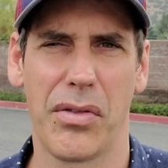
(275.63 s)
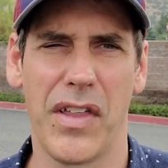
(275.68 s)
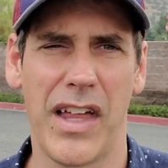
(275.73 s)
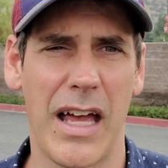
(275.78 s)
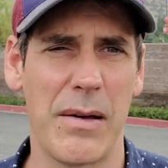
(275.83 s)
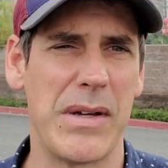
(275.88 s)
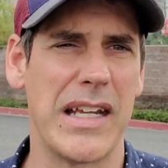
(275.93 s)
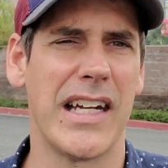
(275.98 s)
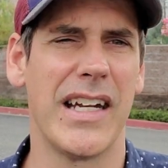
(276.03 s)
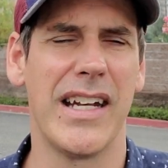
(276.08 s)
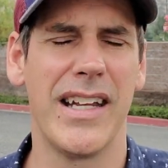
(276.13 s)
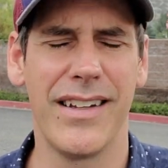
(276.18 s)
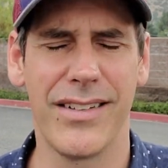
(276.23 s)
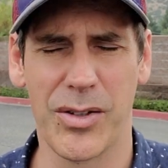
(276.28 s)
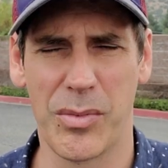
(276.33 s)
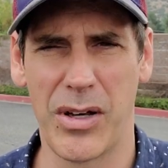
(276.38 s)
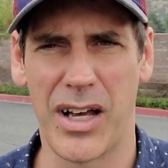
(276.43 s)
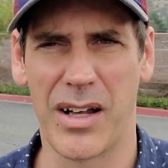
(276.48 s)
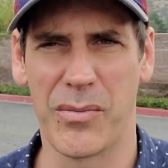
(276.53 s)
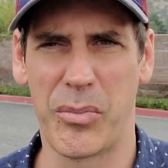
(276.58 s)
It
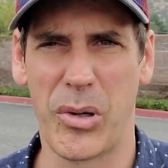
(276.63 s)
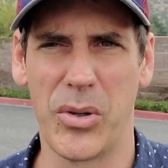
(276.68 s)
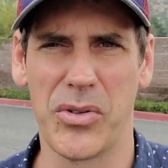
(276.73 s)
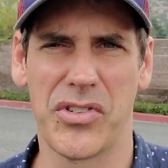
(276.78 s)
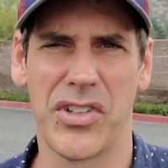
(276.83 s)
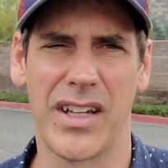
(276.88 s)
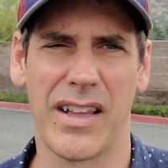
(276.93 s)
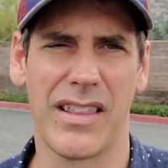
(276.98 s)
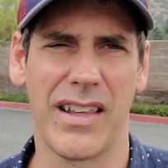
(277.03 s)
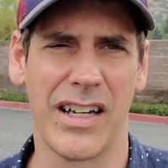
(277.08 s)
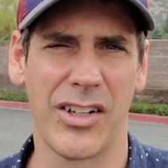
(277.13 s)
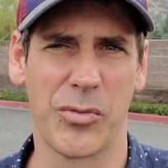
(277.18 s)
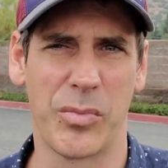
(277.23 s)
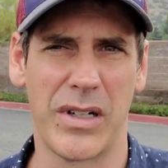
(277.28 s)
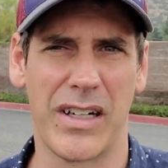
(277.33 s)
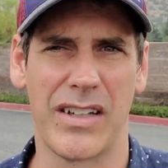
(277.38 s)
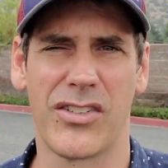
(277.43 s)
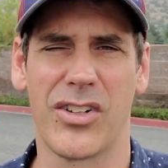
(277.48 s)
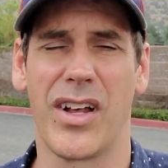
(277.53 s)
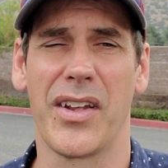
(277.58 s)
is about posting things,
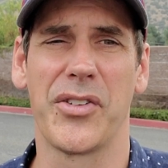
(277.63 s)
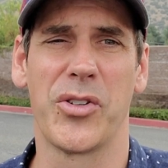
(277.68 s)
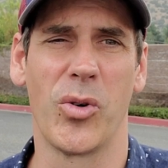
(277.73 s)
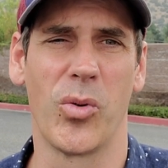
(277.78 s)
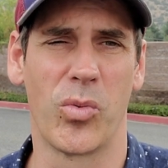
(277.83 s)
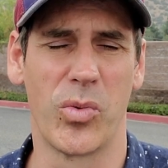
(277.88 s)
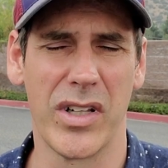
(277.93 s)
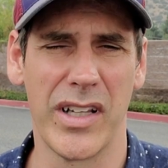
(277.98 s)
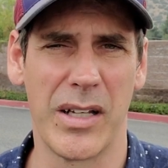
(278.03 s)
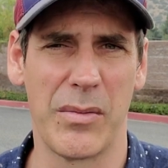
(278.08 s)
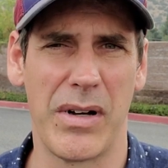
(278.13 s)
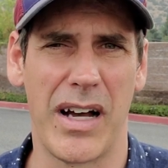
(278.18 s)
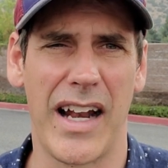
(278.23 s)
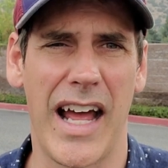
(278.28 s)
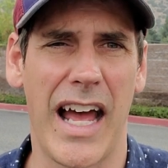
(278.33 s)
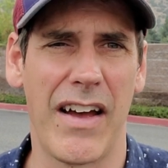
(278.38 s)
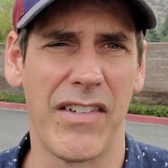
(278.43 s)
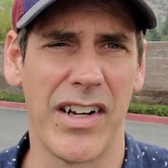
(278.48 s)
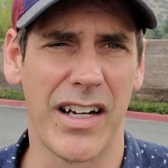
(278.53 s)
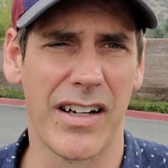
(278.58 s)
but it's also really about
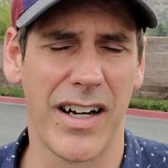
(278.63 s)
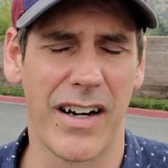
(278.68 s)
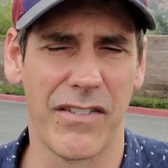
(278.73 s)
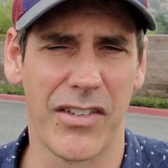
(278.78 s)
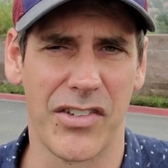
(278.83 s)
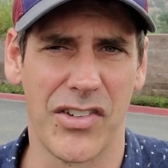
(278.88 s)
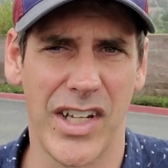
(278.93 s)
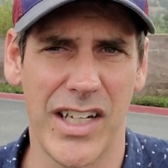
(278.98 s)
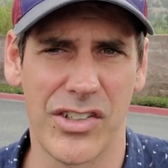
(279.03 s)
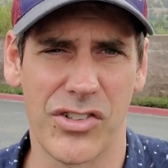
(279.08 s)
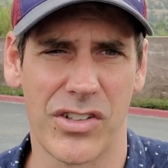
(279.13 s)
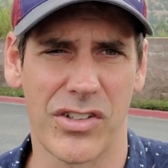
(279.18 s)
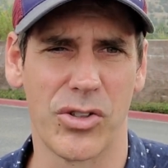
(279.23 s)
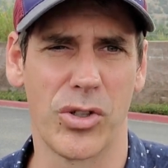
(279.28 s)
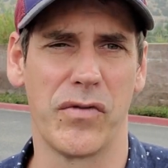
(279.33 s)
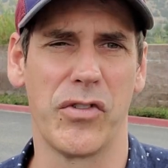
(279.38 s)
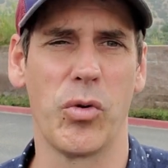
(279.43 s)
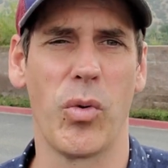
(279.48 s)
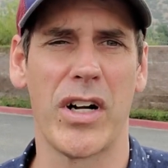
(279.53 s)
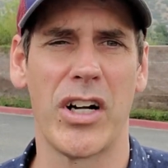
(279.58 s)
having a conversation.
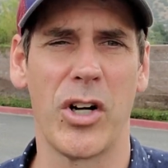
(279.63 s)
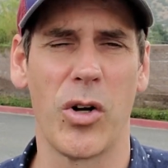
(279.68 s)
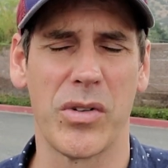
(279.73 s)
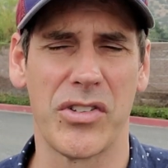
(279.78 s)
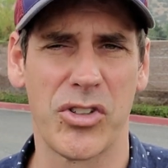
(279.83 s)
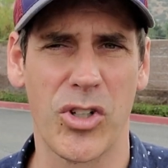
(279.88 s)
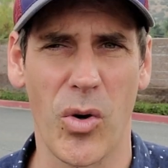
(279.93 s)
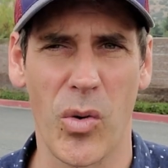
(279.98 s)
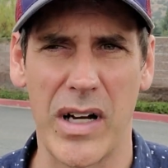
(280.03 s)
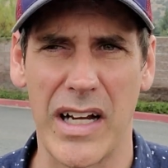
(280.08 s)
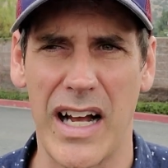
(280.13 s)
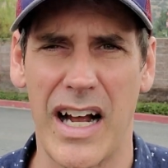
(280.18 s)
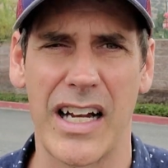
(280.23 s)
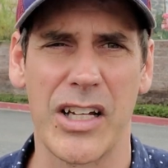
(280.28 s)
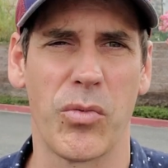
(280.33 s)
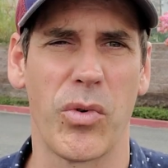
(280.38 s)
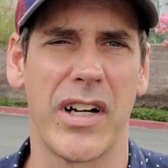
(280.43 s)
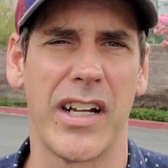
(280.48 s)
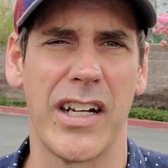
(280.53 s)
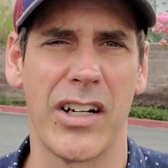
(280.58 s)
So if you want to know what's going on,
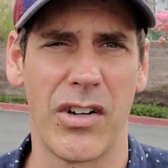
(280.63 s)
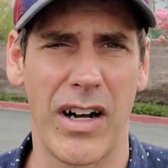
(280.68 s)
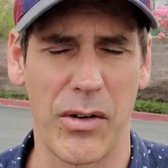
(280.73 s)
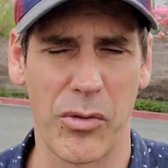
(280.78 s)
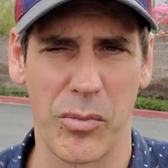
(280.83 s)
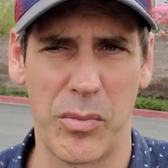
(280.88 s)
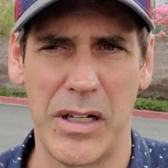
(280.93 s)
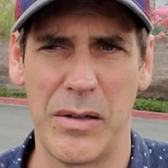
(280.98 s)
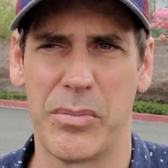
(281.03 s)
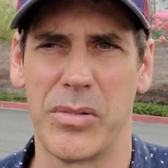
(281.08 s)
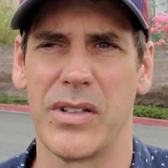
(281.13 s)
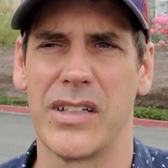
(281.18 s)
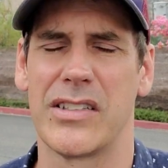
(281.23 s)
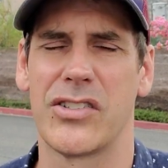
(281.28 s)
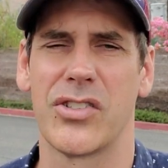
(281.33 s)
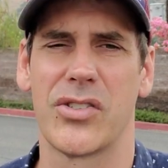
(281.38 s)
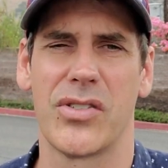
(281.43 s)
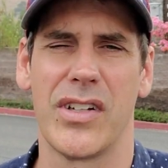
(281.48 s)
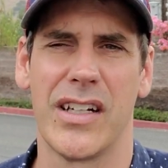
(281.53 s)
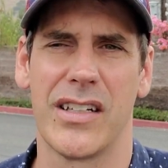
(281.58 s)
you want to interact with people,
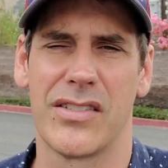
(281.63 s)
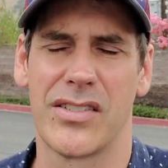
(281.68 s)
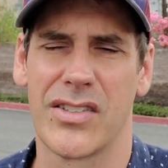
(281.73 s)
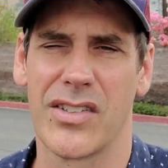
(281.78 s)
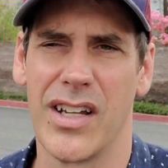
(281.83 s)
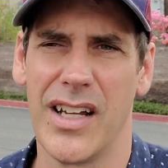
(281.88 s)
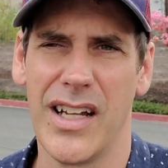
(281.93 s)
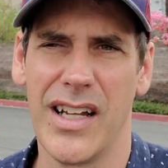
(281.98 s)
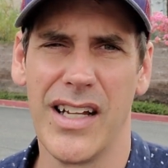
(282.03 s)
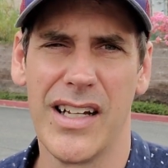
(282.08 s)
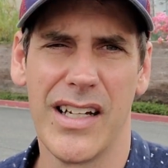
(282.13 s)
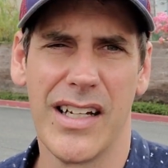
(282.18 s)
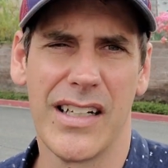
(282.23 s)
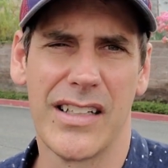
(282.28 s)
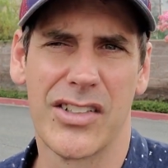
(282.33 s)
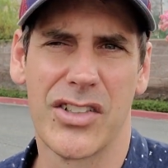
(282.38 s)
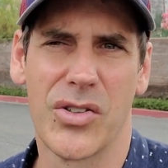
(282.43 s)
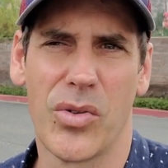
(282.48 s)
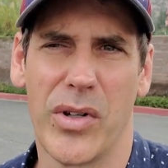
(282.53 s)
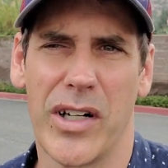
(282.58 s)
it's
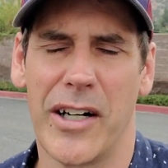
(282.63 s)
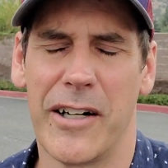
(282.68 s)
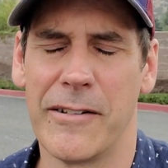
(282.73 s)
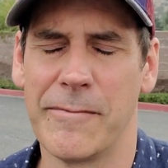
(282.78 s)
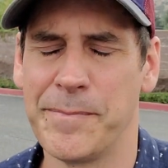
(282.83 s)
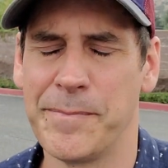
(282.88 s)
Twitter.